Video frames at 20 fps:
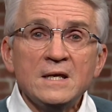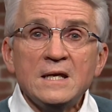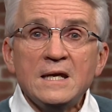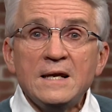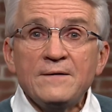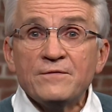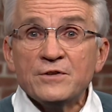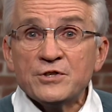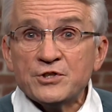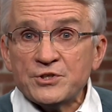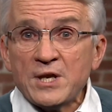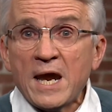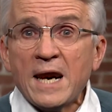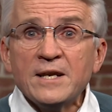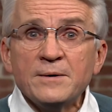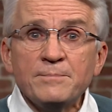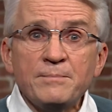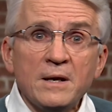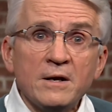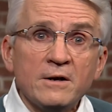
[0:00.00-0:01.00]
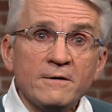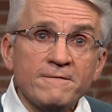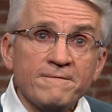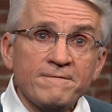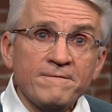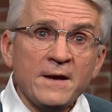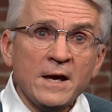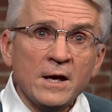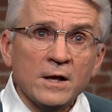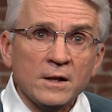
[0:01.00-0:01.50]
If the standard bearer
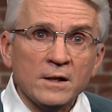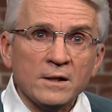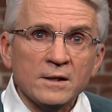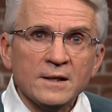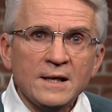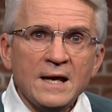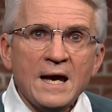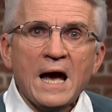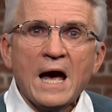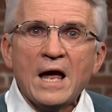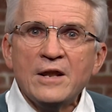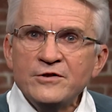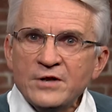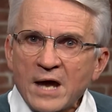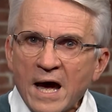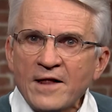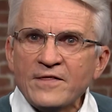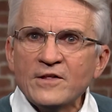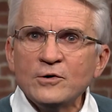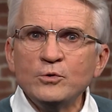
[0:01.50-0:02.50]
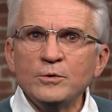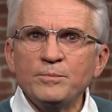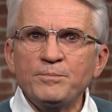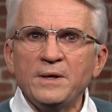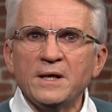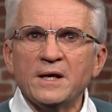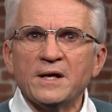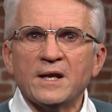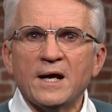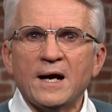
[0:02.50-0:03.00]
fell, another would
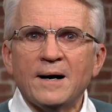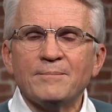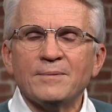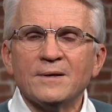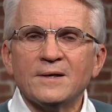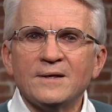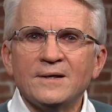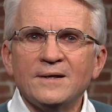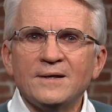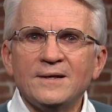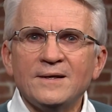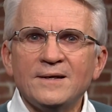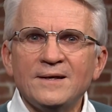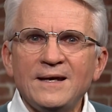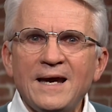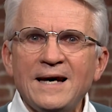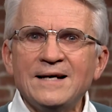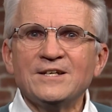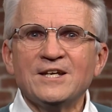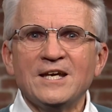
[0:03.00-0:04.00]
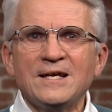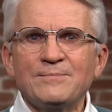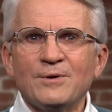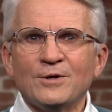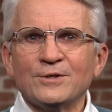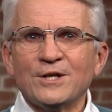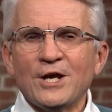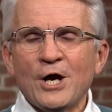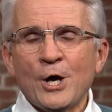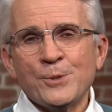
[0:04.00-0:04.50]
pick it up and keep
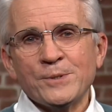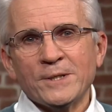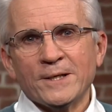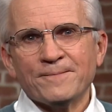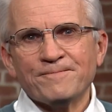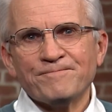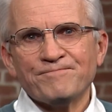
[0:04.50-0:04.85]
on going.